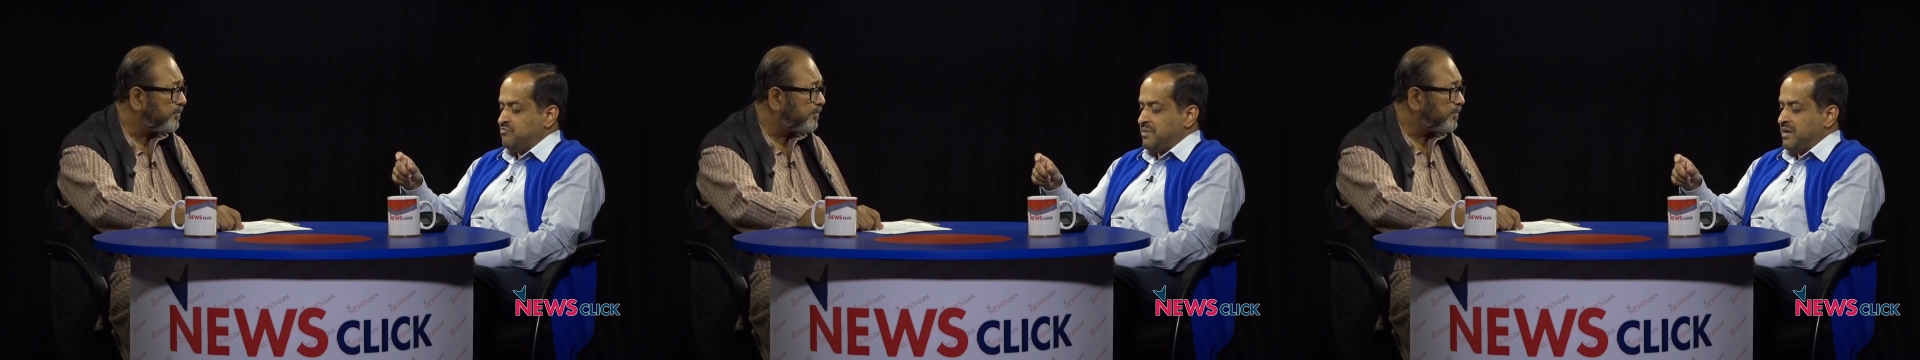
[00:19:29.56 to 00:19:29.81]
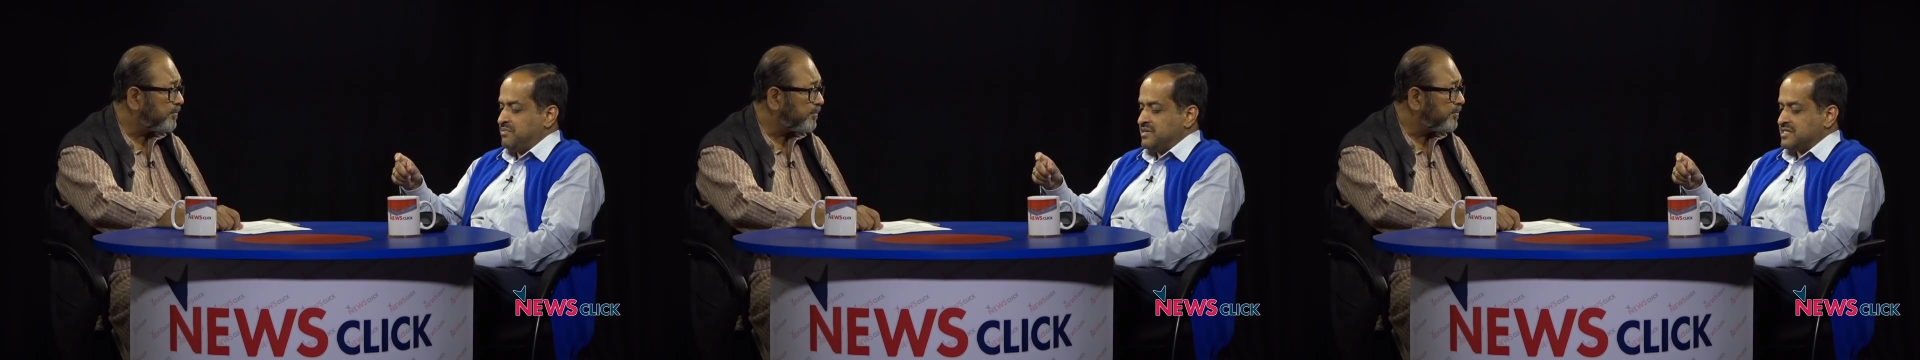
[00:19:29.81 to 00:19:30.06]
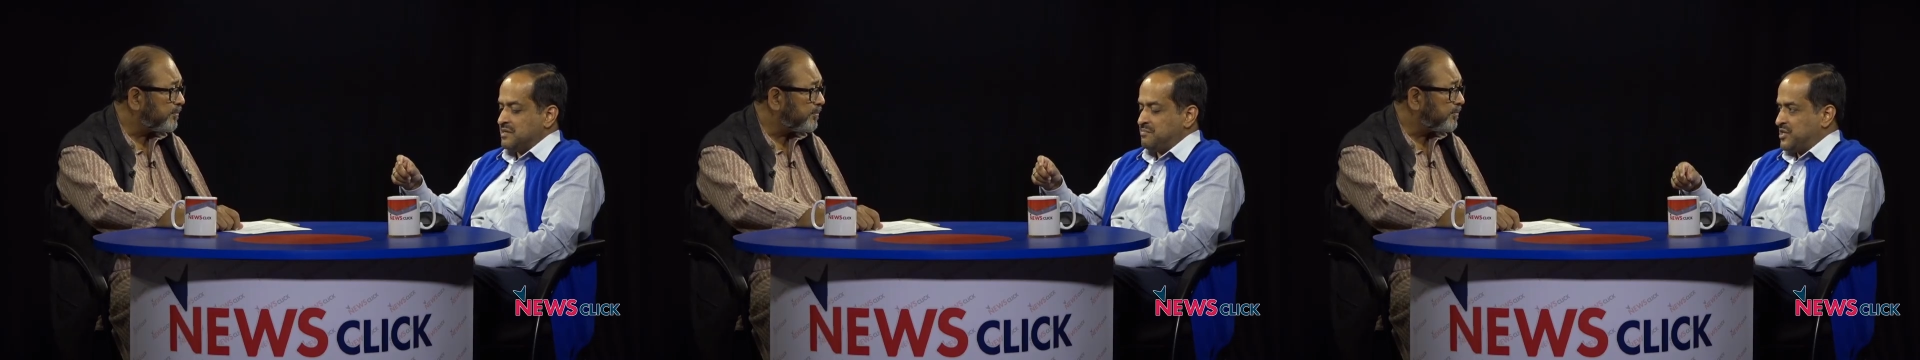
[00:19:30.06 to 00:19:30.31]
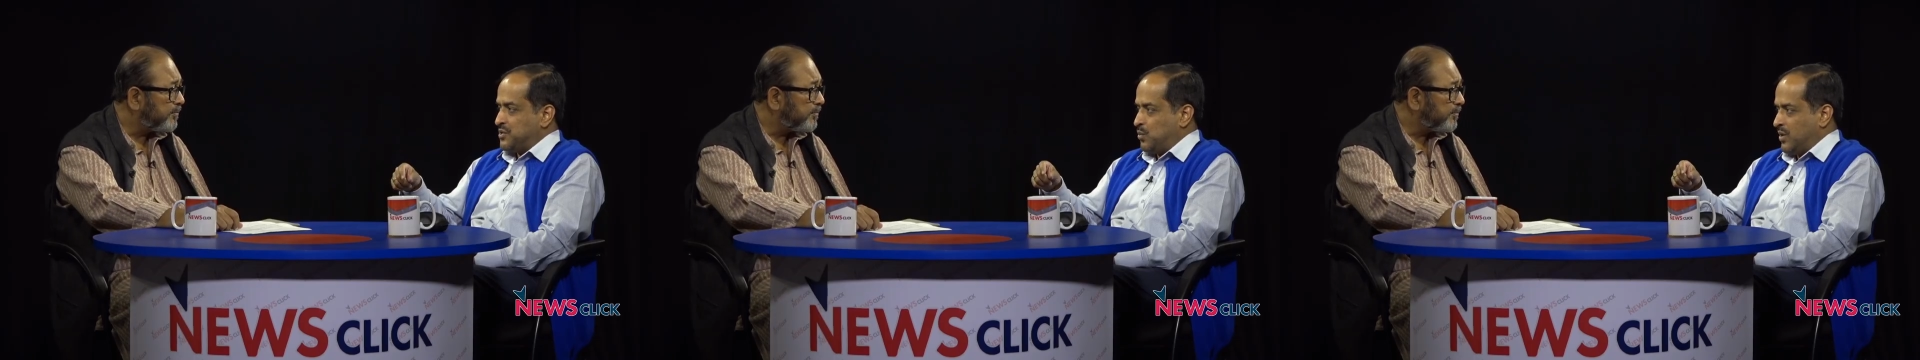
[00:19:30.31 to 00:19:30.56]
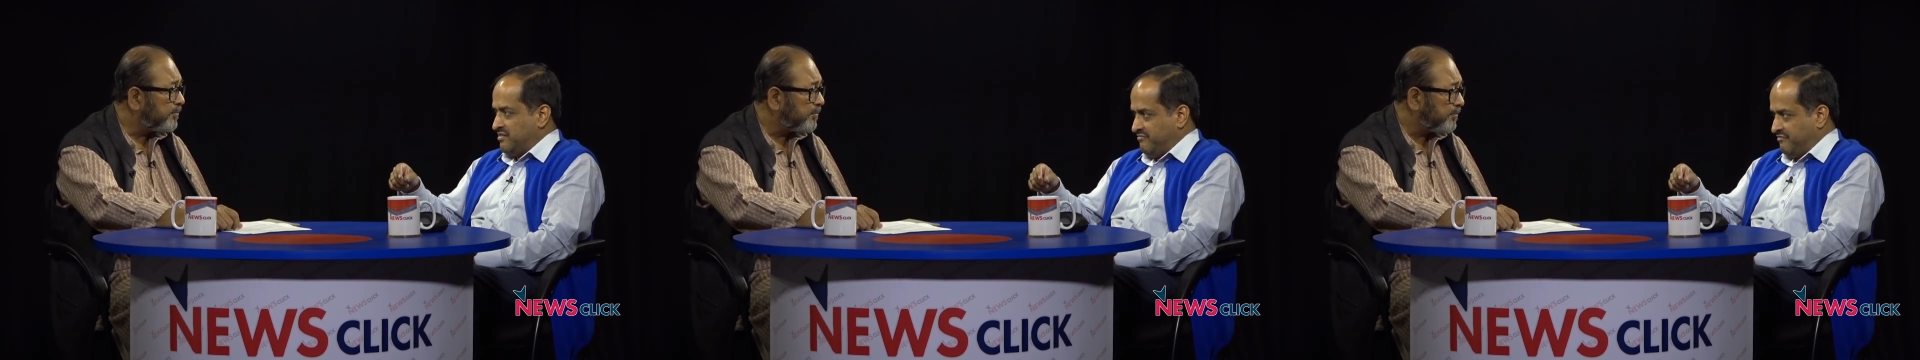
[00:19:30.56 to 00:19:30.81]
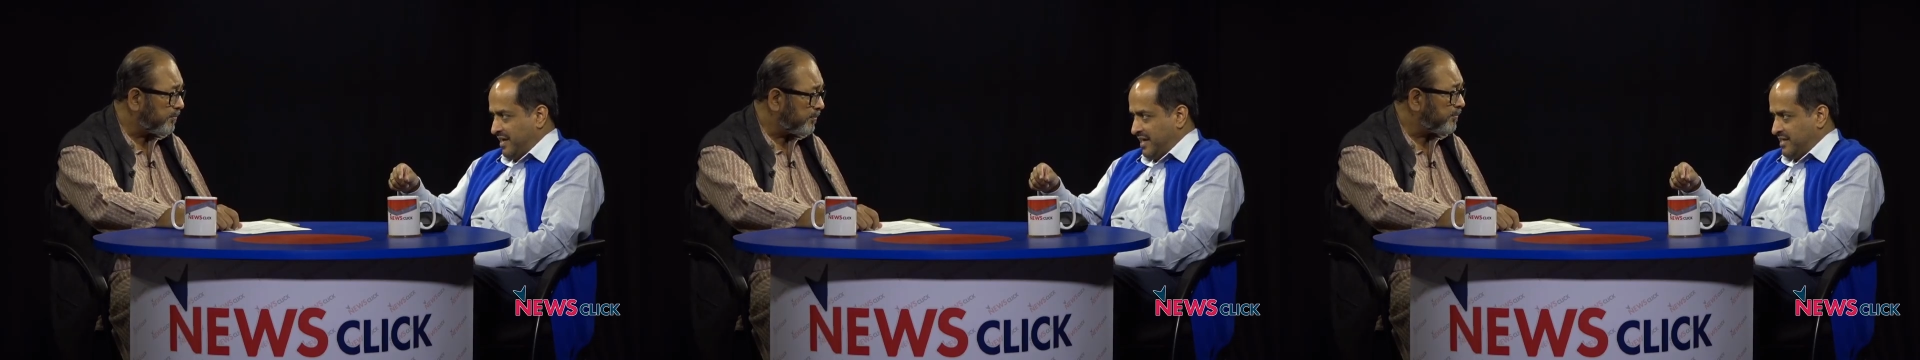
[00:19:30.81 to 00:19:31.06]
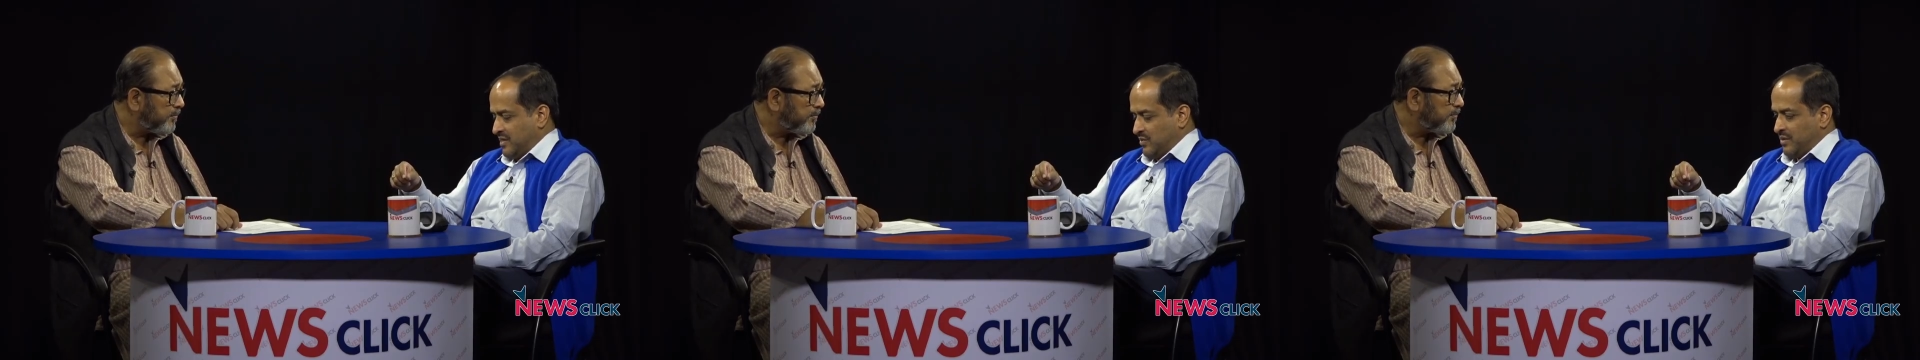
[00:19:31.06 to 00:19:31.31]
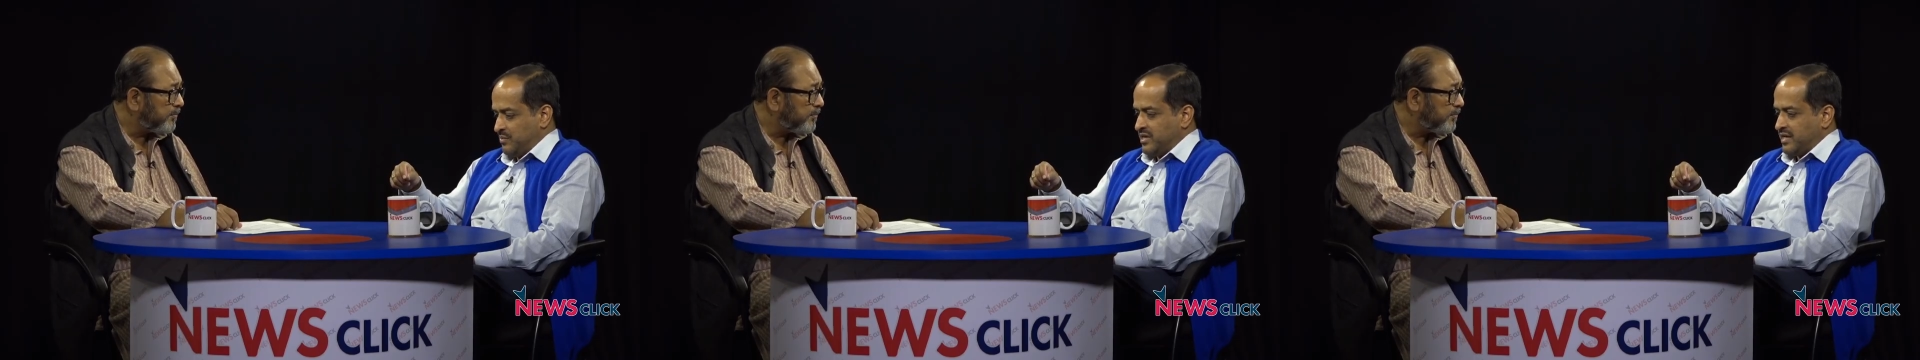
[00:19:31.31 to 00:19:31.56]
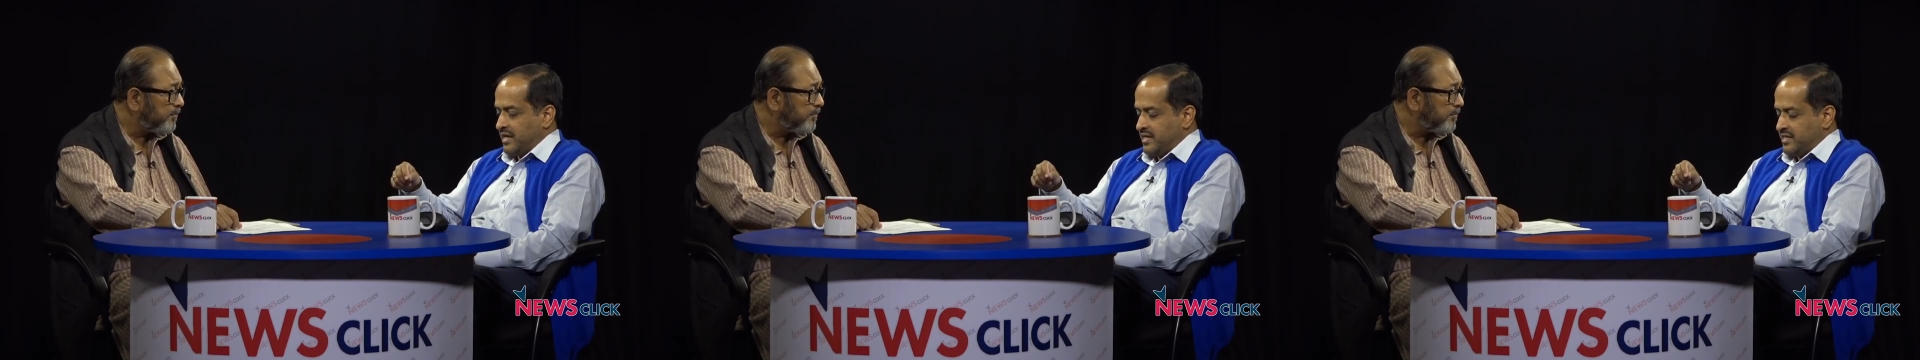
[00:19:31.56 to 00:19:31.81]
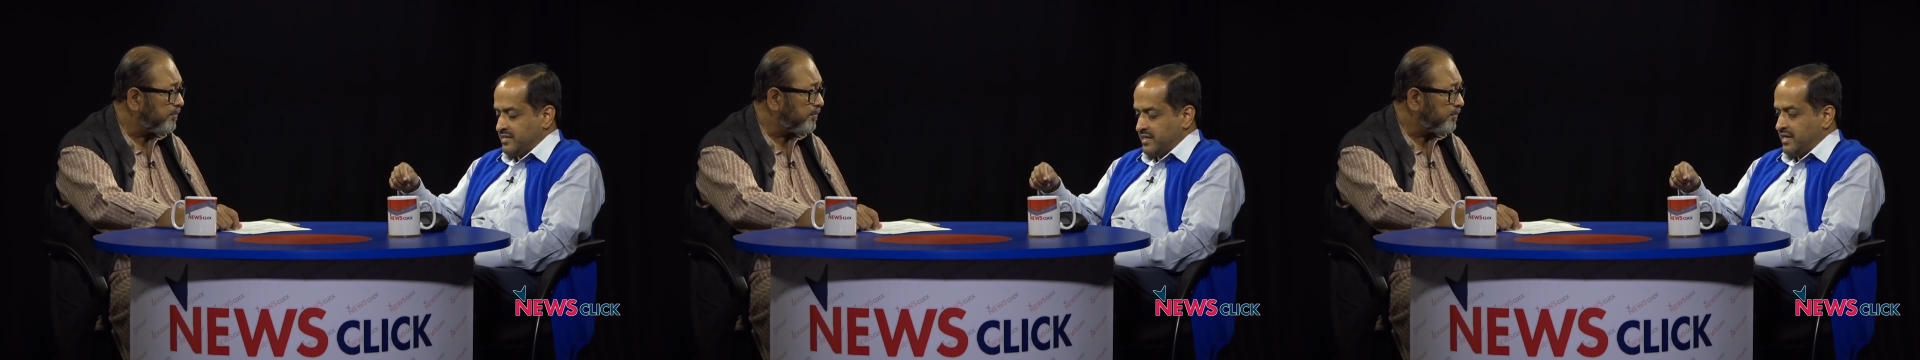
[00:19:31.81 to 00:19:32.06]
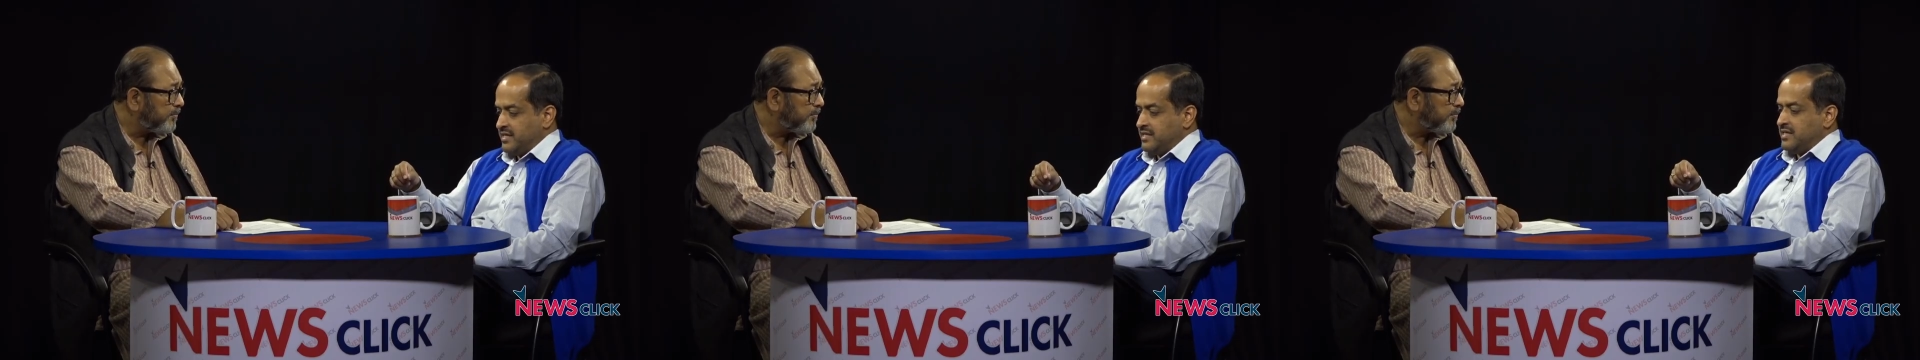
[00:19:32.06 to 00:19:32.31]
Speaker 1: of papers that are part of one file. Now, I wouldn't really say